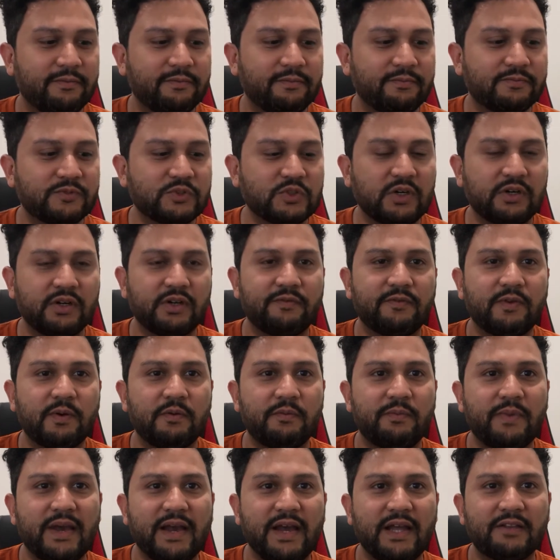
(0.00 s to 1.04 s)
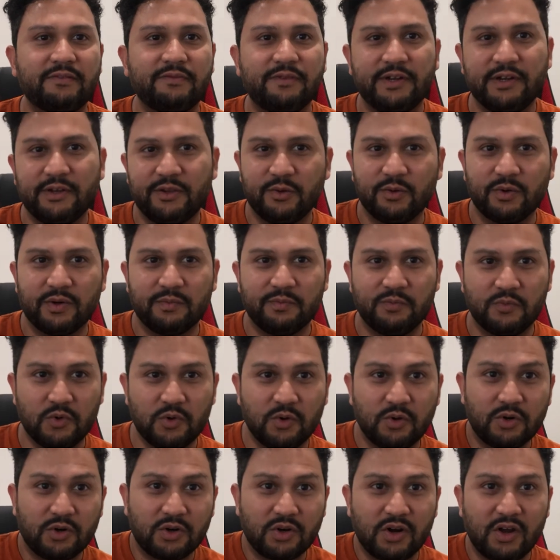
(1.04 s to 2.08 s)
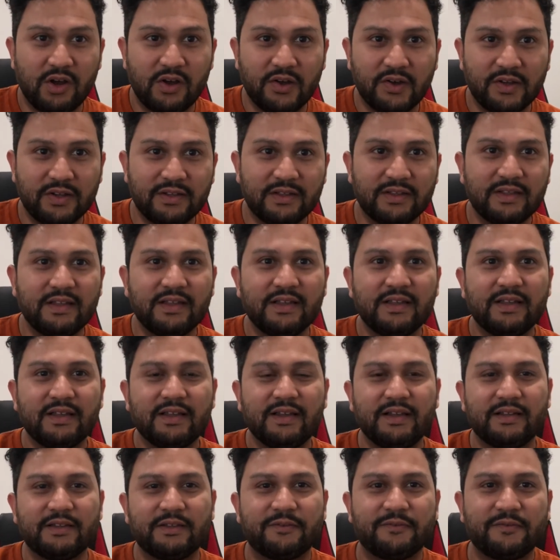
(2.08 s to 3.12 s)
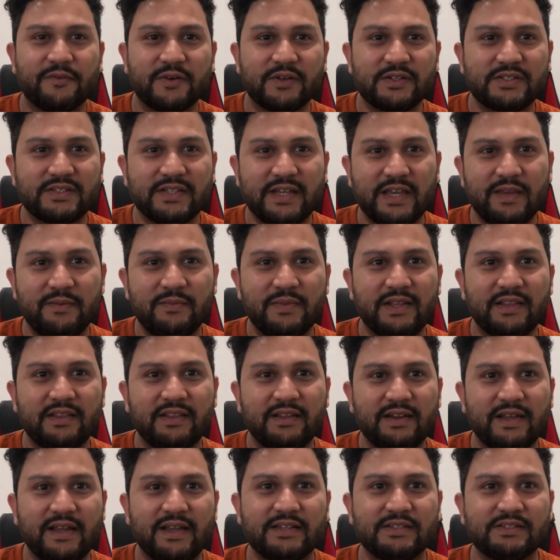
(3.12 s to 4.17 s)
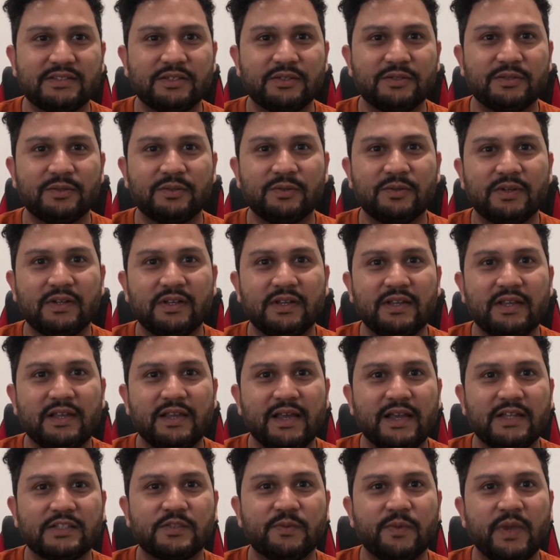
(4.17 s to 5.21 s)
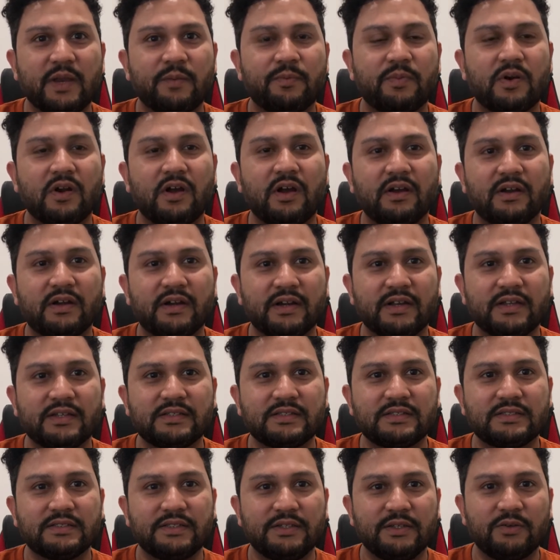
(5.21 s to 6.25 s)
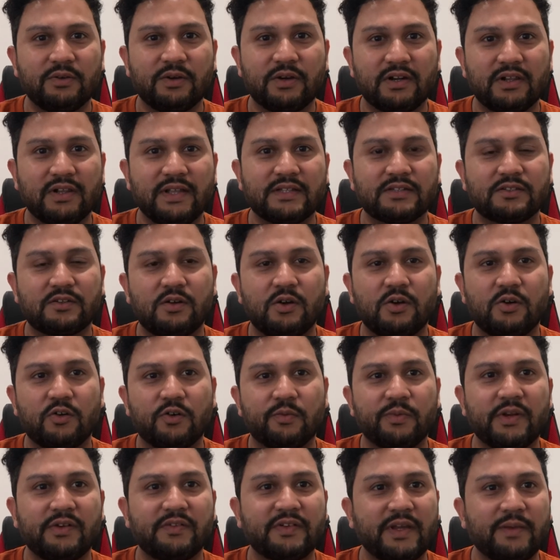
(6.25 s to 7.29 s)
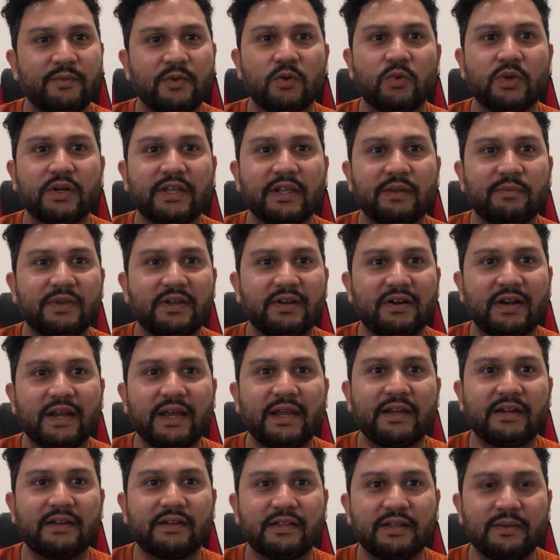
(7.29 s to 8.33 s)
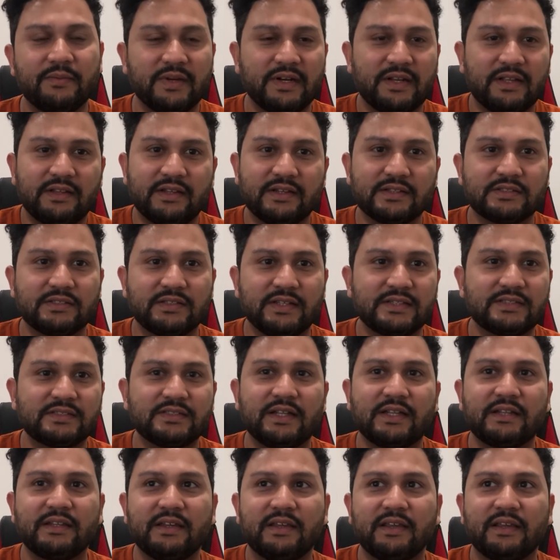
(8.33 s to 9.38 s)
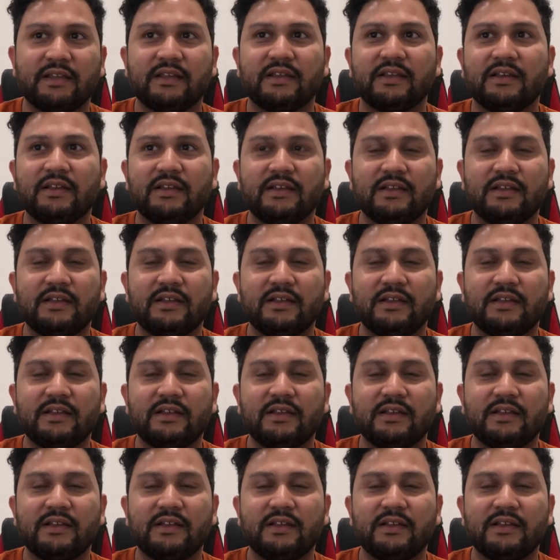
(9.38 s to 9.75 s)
started from a path where you were more wrong the first time, and then as you make progress, you are less wrong over a period of time. No one can be right. I mean, there's nothing